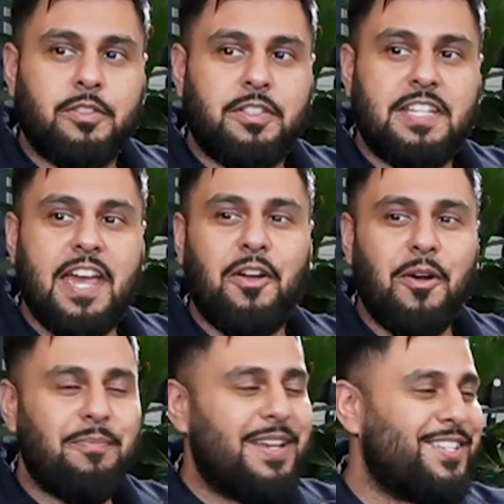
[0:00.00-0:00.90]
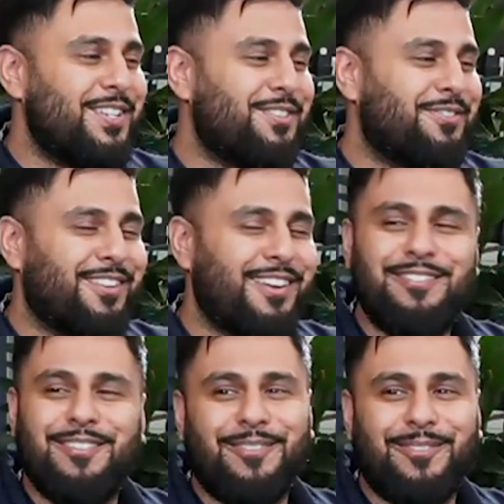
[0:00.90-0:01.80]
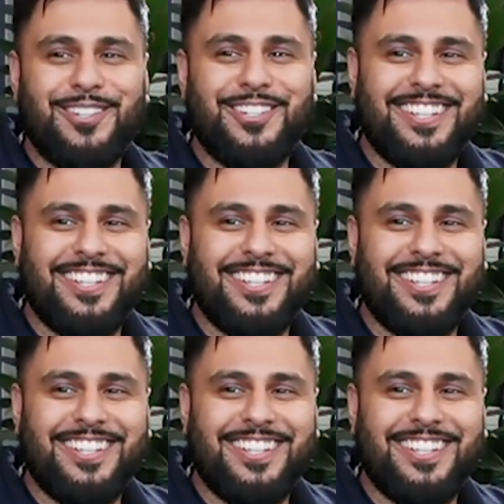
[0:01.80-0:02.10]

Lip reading: So it's a take-home message for everyone watching.